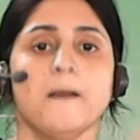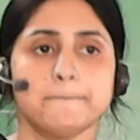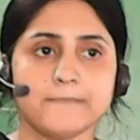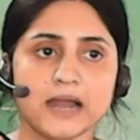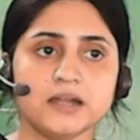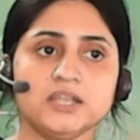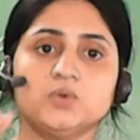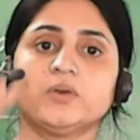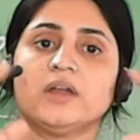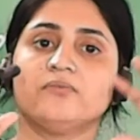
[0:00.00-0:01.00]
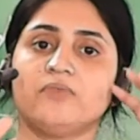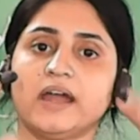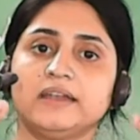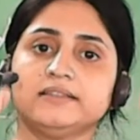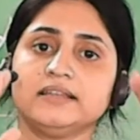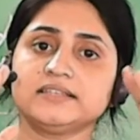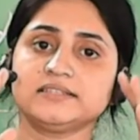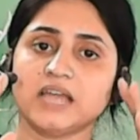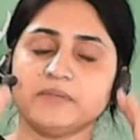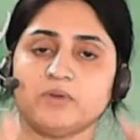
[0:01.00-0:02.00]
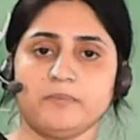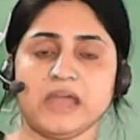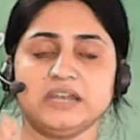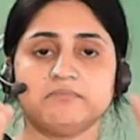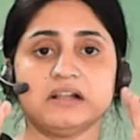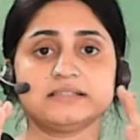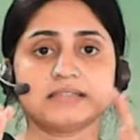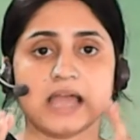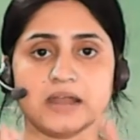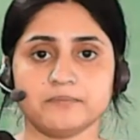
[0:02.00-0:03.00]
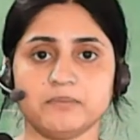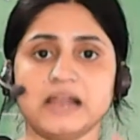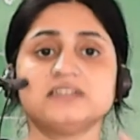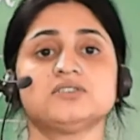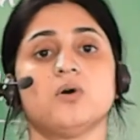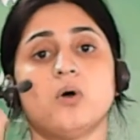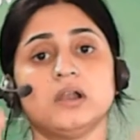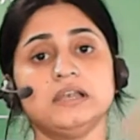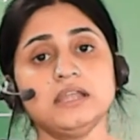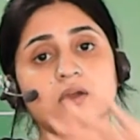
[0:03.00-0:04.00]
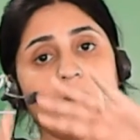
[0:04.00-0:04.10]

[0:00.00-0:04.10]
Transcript: But you can find this type of animals and plants only